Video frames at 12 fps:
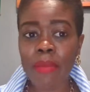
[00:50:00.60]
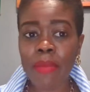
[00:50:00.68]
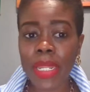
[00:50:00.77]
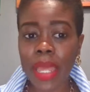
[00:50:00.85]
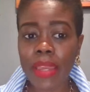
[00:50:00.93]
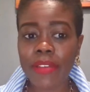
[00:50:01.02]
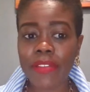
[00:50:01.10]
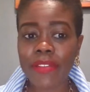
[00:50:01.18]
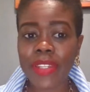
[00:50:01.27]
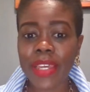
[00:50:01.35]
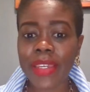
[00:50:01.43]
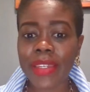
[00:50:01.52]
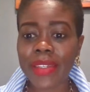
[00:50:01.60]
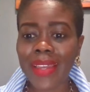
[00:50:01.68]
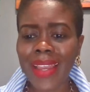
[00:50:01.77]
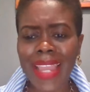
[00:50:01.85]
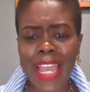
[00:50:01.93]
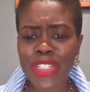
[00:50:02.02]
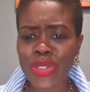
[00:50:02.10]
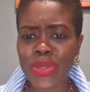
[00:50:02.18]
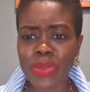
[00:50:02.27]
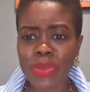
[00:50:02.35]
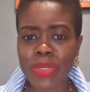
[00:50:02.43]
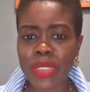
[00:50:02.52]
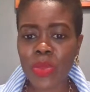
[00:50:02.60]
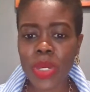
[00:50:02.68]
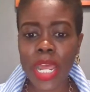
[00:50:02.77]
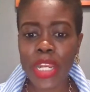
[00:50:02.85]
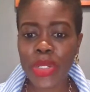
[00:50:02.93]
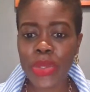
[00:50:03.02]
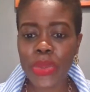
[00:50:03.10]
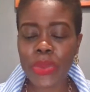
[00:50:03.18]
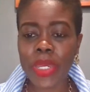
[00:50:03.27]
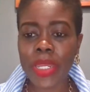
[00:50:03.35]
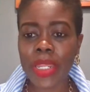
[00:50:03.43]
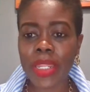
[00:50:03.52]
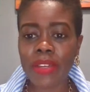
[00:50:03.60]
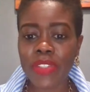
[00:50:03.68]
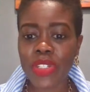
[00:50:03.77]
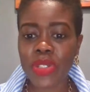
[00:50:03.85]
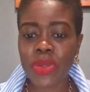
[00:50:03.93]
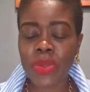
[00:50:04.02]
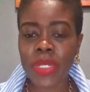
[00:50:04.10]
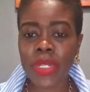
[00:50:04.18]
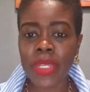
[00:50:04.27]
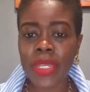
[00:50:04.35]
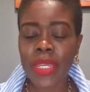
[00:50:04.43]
my life. Like, I got you. It's what I do. And I love to do it.